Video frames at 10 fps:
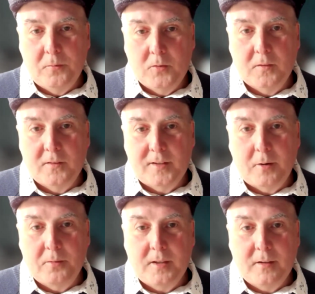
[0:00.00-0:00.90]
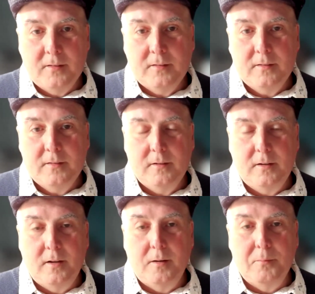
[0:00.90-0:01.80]
folks in the Southeast,
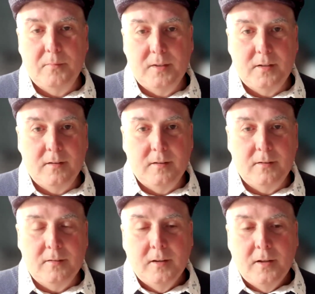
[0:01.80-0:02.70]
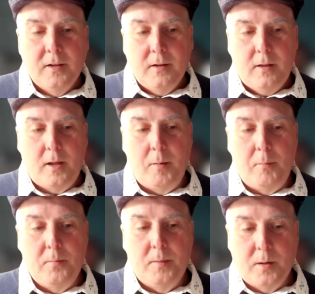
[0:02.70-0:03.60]
is
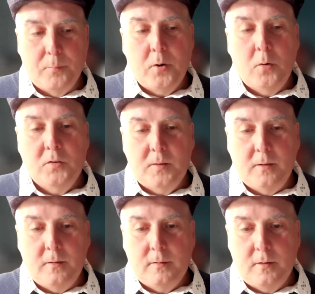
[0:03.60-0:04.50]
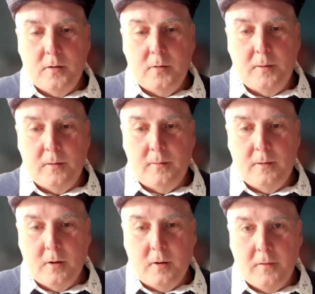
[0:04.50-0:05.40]
the approach
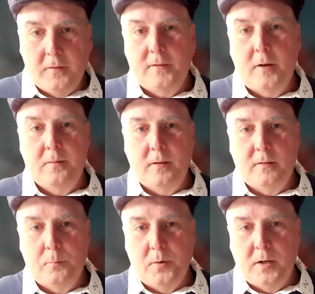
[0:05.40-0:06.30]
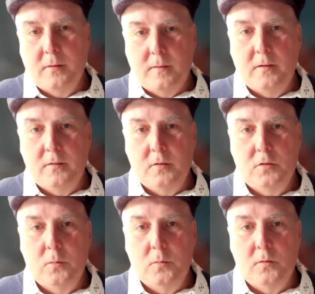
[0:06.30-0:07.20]
that y'all in the Southeast bring to these
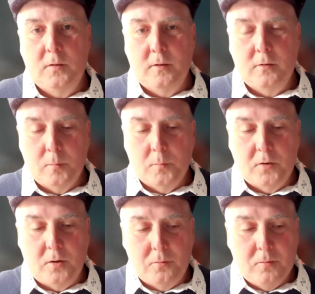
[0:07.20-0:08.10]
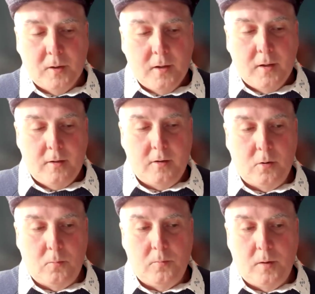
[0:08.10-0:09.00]
issues in terms of
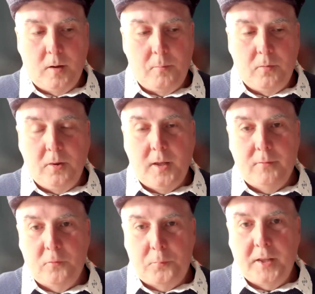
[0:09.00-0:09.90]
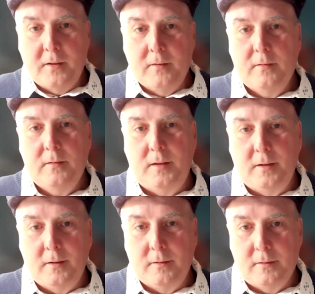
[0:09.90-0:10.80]
love of place
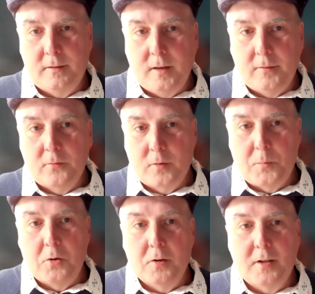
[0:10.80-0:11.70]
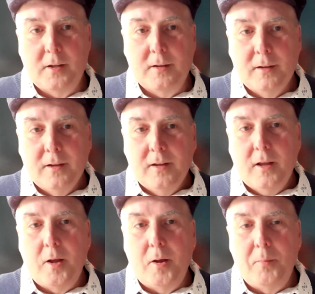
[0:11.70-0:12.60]
and love of community,
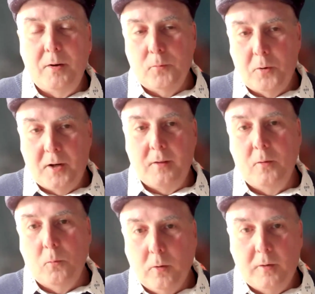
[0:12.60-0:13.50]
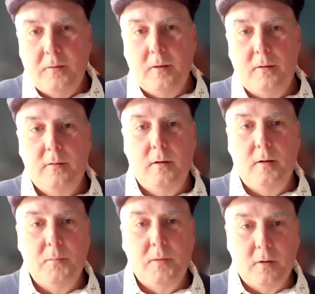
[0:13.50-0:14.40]
and rooting the work that
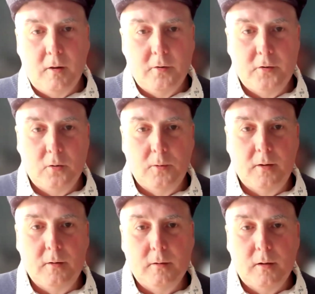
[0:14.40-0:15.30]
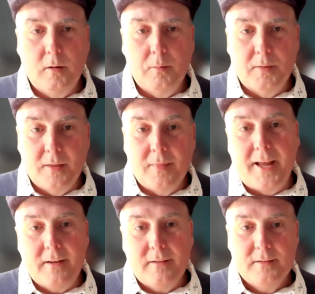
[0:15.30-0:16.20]
y'all are doing in
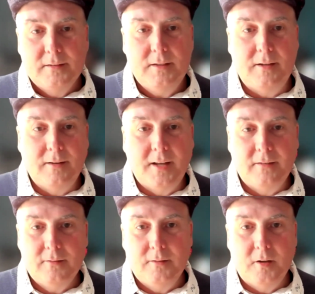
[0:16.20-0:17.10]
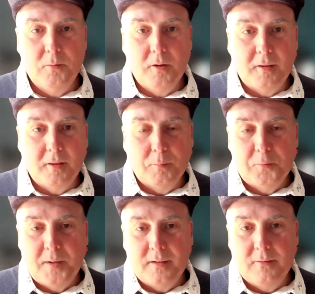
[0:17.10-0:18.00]
that. And that's really the
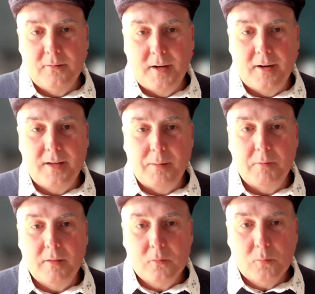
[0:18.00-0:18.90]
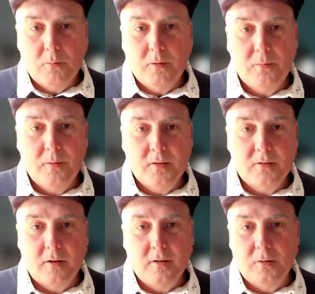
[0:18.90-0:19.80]
perspective that I came to this work with when I
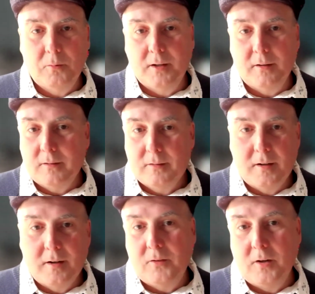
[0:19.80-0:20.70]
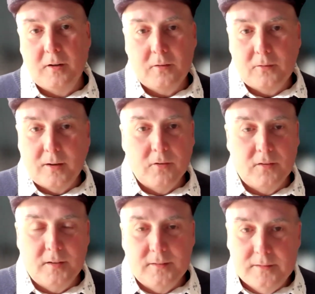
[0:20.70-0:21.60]
started doing it, and have done it ever
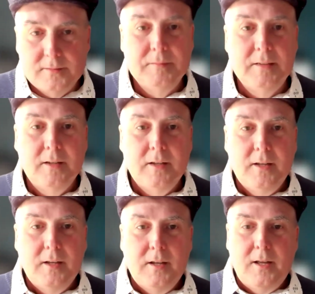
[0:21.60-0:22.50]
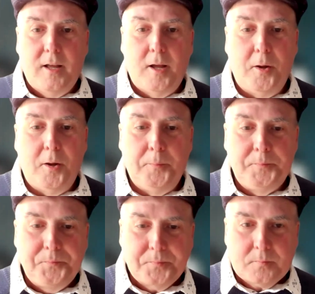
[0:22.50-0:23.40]
since. Um,
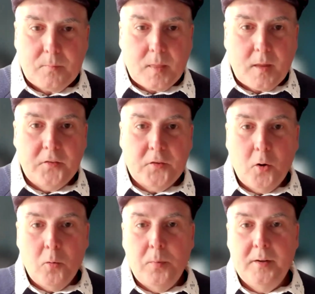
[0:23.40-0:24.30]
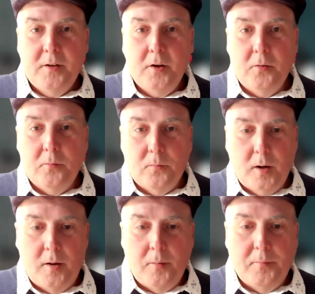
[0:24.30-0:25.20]
So, but
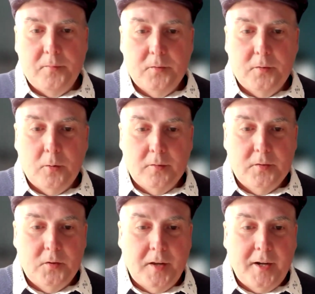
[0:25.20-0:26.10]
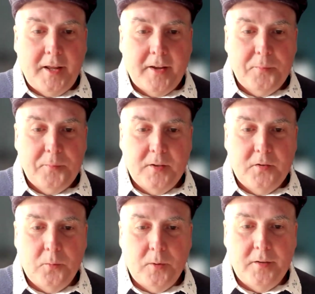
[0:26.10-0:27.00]
Susanna asked me
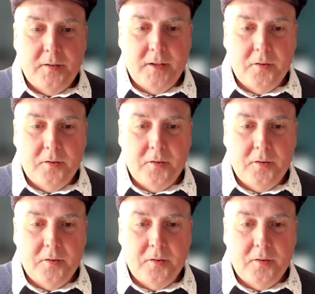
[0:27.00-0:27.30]
to